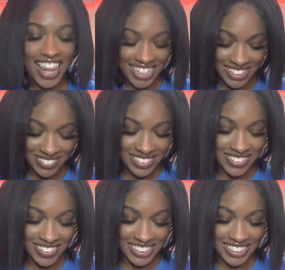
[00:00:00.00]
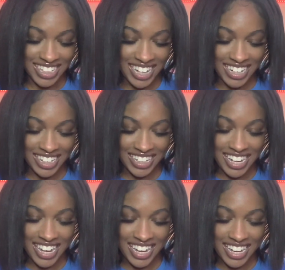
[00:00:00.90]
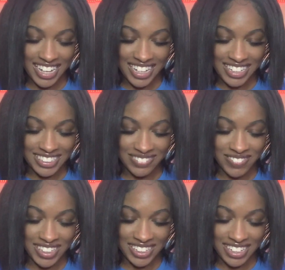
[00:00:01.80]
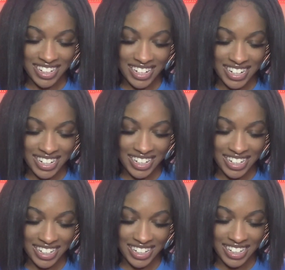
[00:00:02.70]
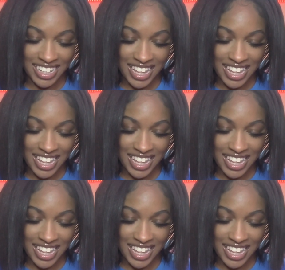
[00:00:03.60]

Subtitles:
I'm so excited, guys. Oh my god.